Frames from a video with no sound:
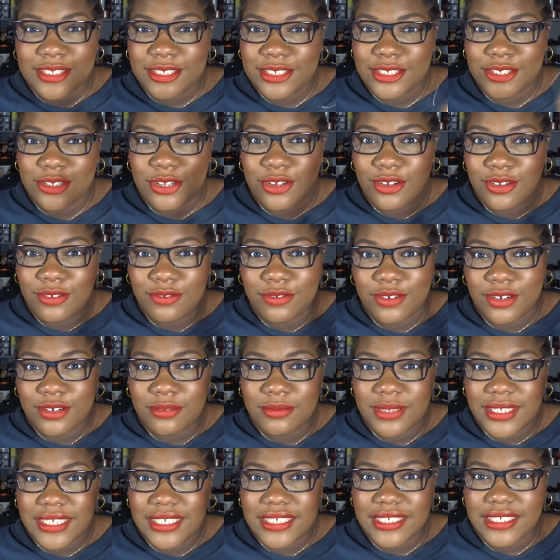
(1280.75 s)
So for
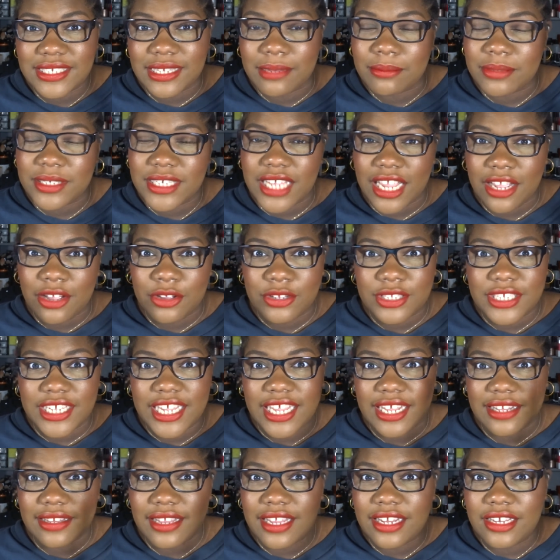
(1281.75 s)
me, this is empty. I can't
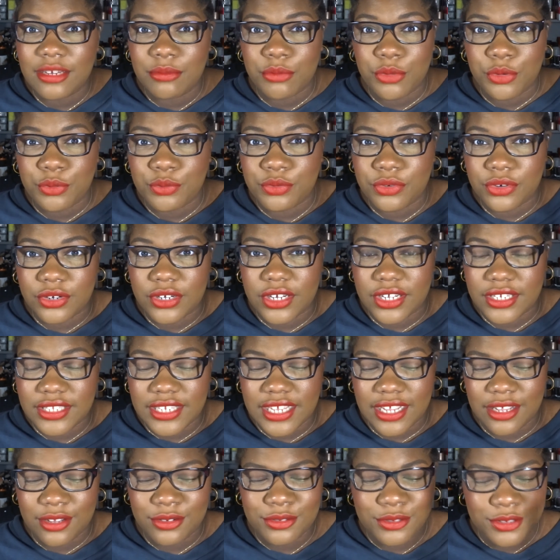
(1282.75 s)
get any more product
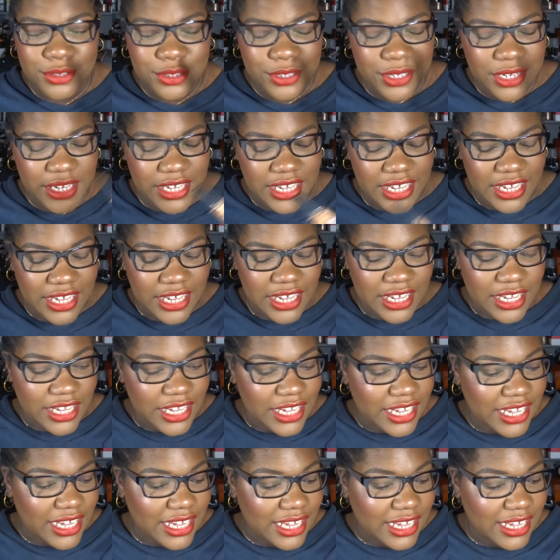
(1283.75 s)
out.
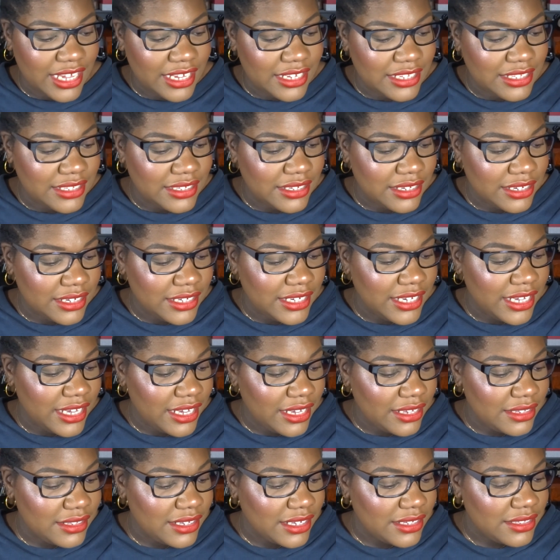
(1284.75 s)
And
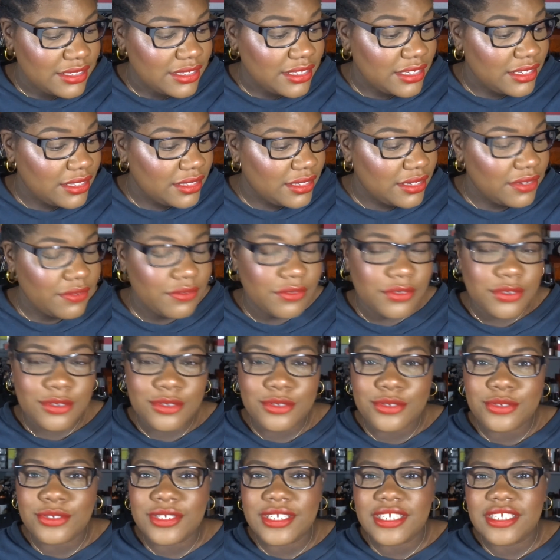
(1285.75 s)
yeah, that's it for
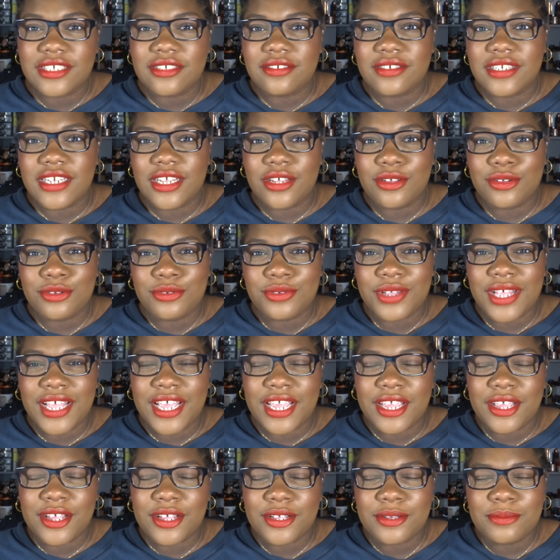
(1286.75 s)
today's video. I
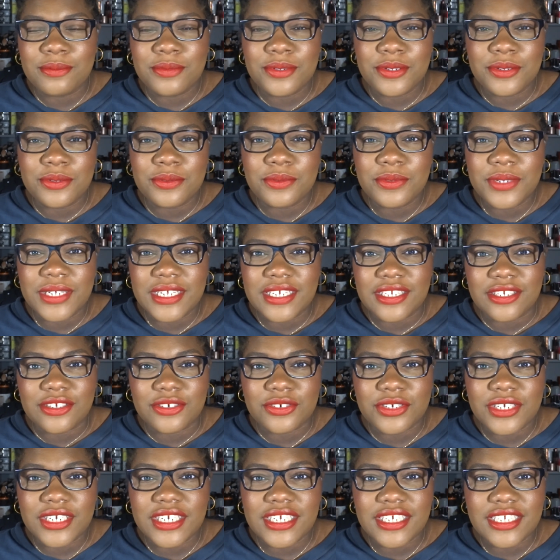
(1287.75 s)
hope you
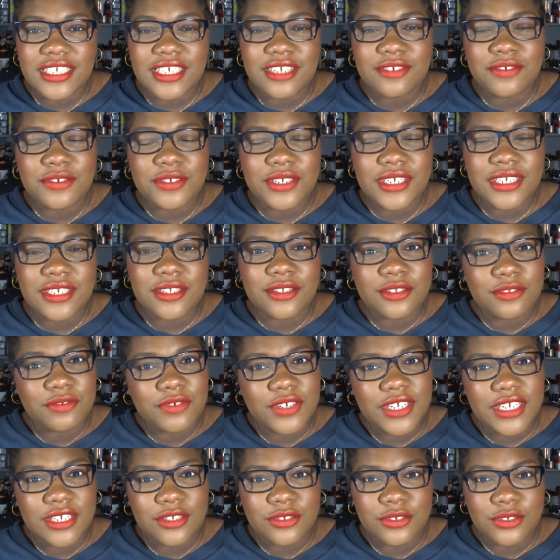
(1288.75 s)
enjoyed it. If you did, don't
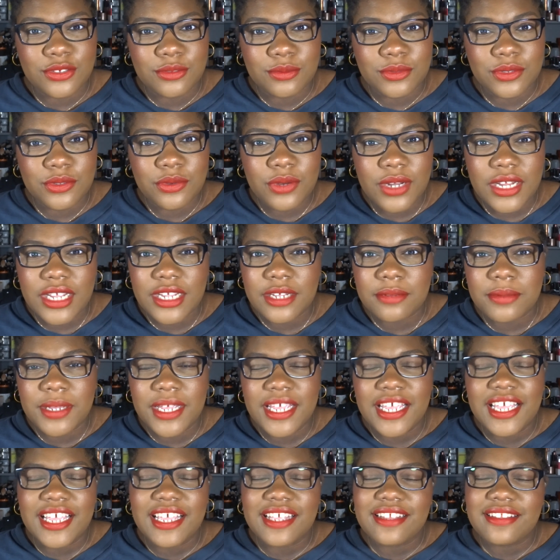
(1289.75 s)
forget to subscribe.
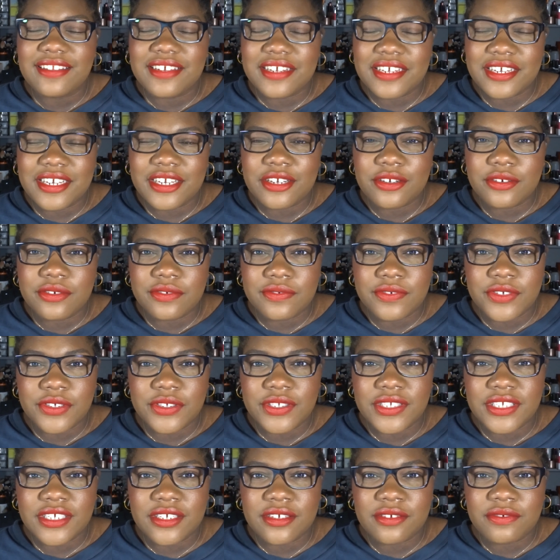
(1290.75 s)
Take care of
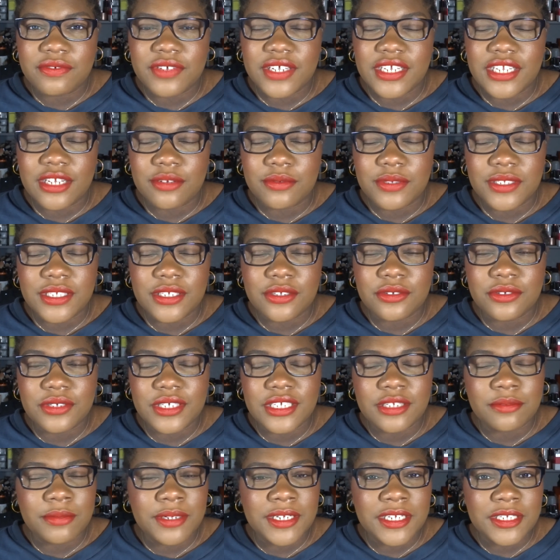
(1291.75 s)
yourself, and I'll see you
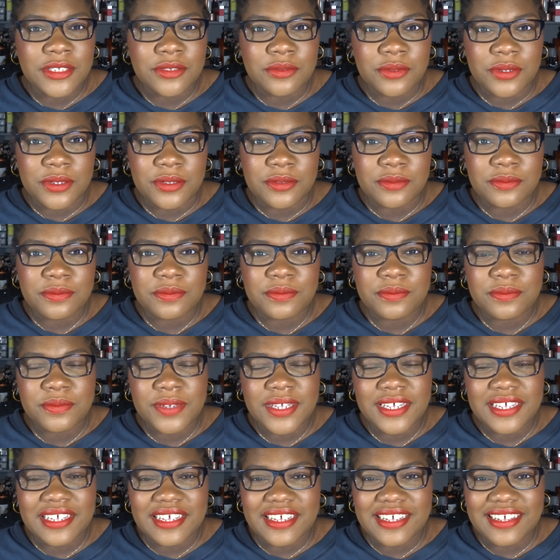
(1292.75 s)
in my next one.
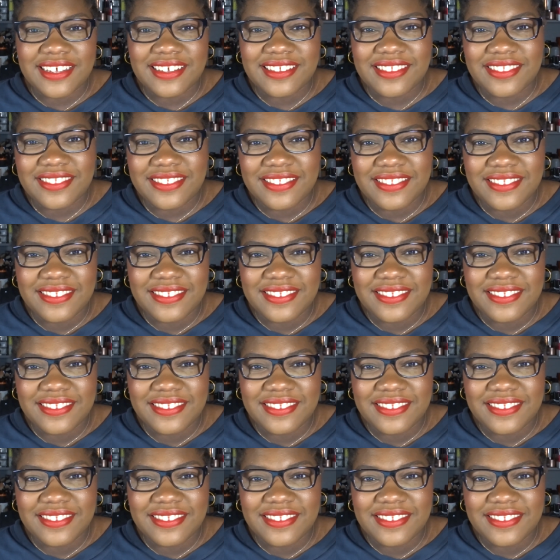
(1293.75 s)
Bye.